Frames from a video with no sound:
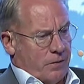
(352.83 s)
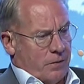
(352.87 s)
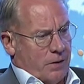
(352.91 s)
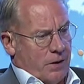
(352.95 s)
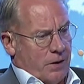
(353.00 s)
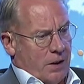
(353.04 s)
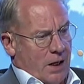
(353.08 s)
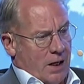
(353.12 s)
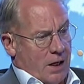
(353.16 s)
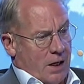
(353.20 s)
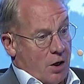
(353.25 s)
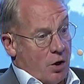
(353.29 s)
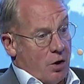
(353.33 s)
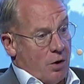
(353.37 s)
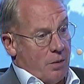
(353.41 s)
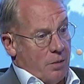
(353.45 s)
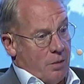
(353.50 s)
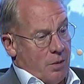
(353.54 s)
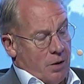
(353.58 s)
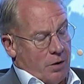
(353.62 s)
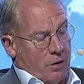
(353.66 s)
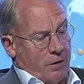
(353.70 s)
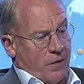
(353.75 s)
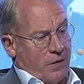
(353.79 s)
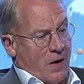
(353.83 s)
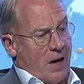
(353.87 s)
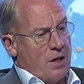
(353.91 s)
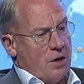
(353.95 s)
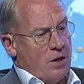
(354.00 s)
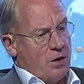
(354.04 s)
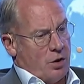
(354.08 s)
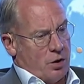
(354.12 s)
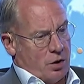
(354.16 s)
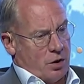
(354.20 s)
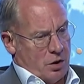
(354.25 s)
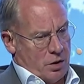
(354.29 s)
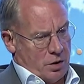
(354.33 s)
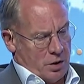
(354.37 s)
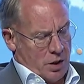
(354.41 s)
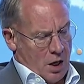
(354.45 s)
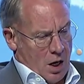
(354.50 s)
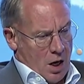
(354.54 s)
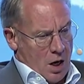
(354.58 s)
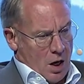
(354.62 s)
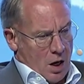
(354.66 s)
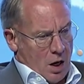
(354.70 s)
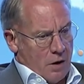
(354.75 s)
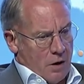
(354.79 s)
the economy, the financials
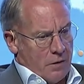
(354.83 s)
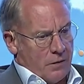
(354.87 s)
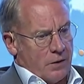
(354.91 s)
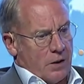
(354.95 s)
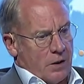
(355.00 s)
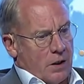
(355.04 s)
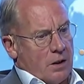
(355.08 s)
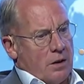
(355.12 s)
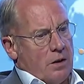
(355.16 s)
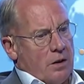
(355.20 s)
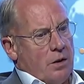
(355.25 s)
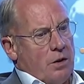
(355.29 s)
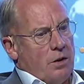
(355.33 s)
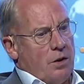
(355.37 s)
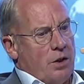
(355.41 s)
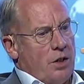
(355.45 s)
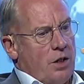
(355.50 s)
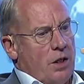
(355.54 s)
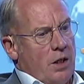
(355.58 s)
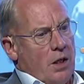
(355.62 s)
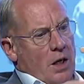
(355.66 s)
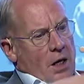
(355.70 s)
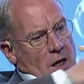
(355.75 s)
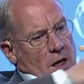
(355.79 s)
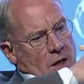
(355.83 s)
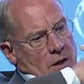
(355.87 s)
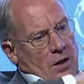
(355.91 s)
of technology